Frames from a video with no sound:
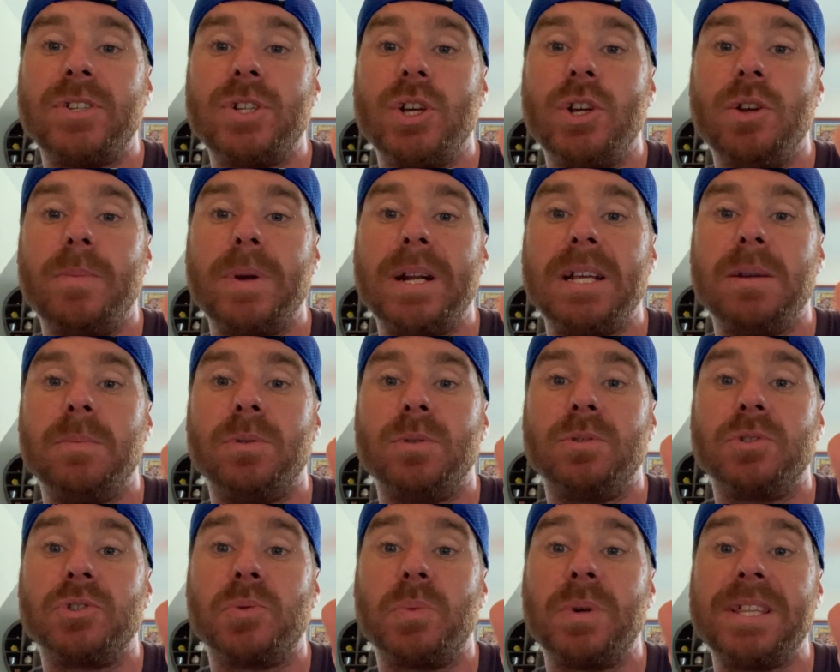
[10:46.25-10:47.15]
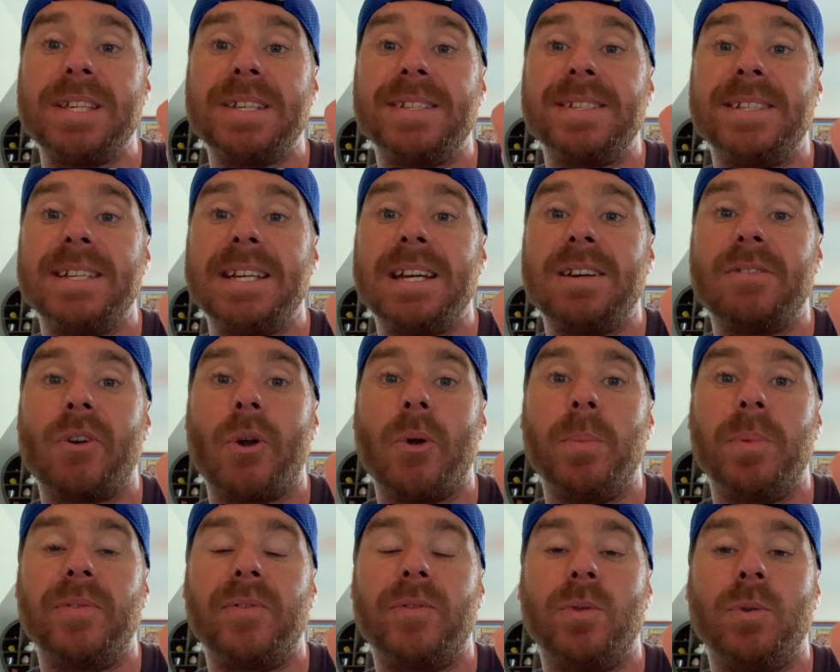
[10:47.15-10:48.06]
too many balls with a 0
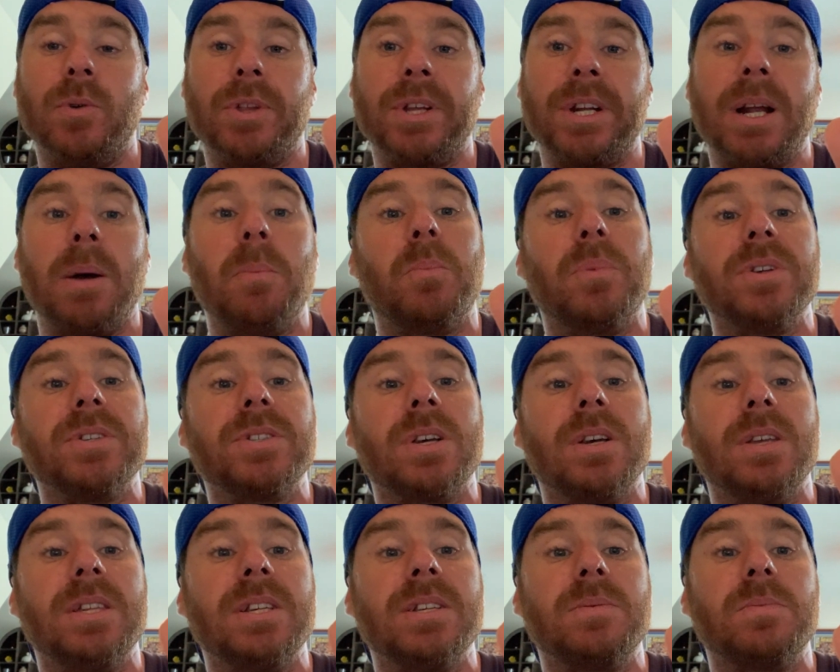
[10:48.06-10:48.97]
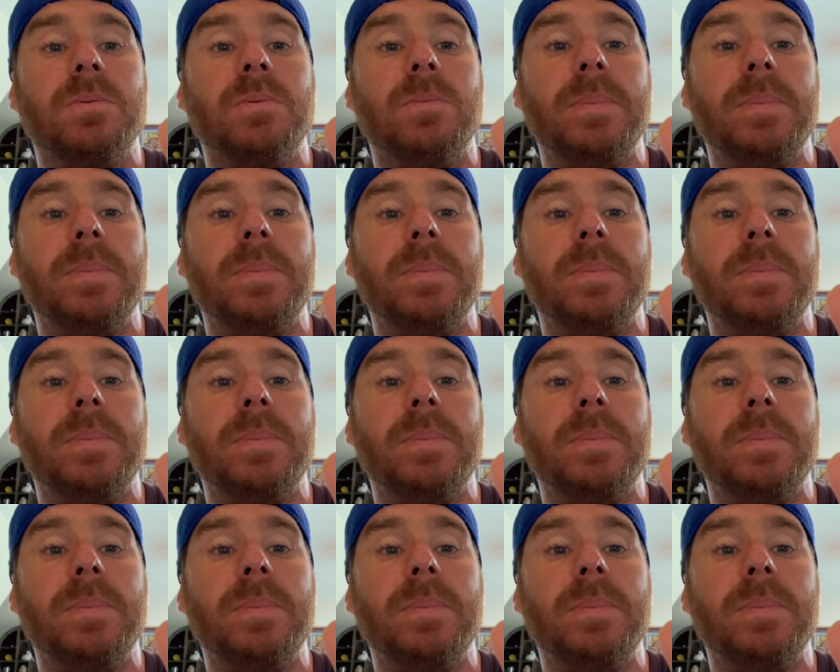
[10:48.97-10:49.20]
before the number, so this will